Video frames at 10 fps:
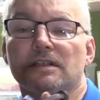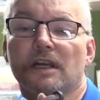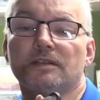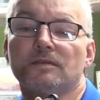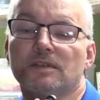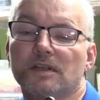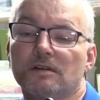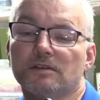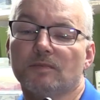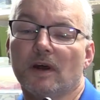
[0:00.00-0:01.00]
is it I2C
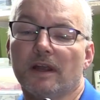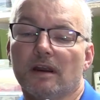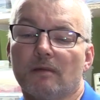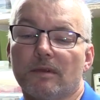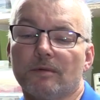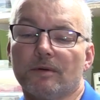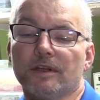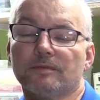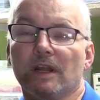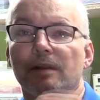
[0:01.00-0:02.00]
or SPI? I can't remember
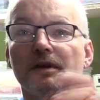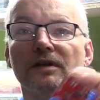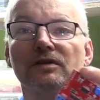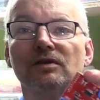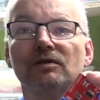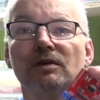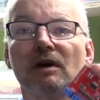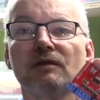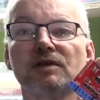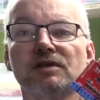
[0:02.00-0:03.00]
which, but anyway, you can talk to it
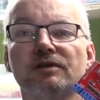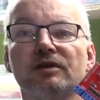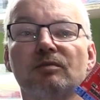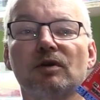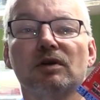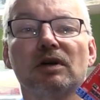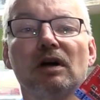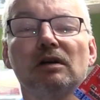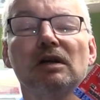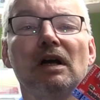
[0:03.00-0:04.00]
over a serial
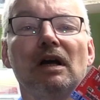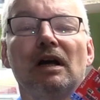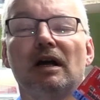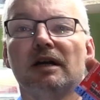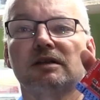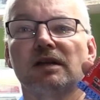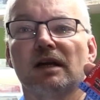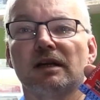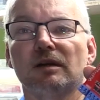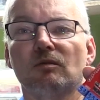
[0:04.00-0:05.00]
protocol and
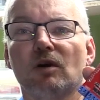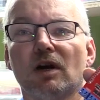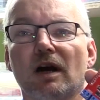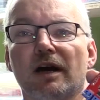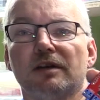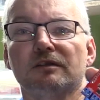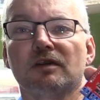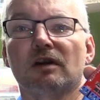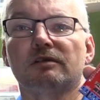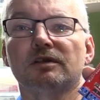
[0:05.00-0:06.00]
tell it what kind of
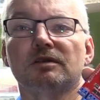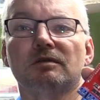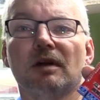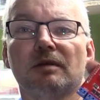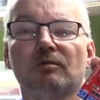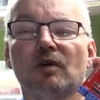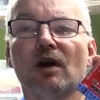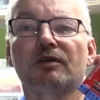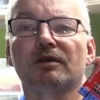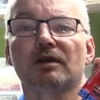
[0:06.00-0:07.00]
current
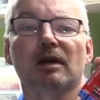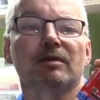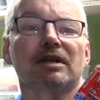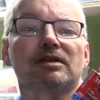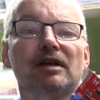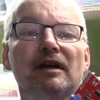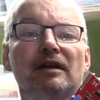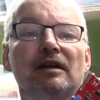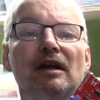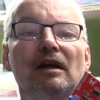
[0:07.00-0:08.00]
limits
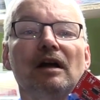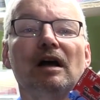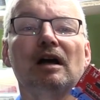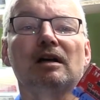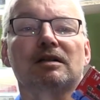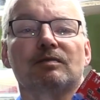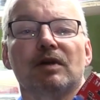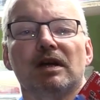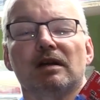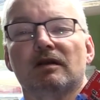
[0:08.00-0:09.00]
and
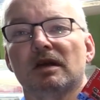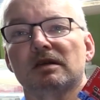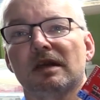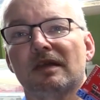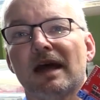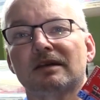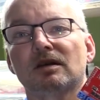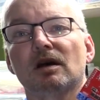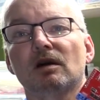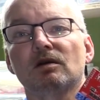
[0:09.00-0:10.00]
speed and things like that
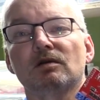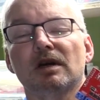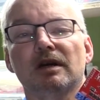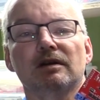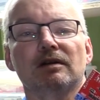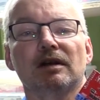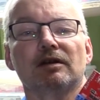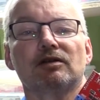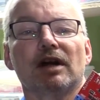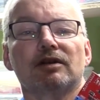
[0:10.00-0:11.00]
to go
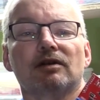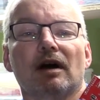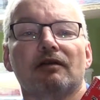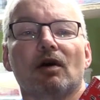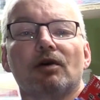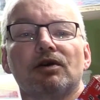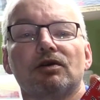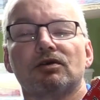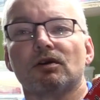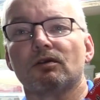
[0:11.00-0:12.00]
and drive it. Or you
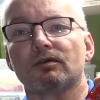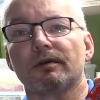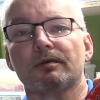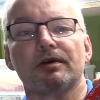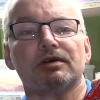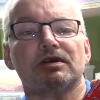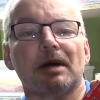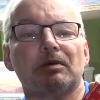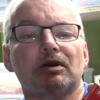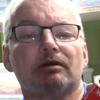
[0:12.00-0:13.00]
can talk to it with
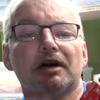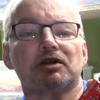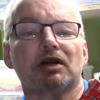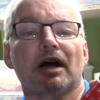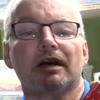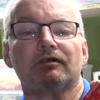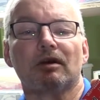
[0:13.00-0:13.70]
step and direction kind of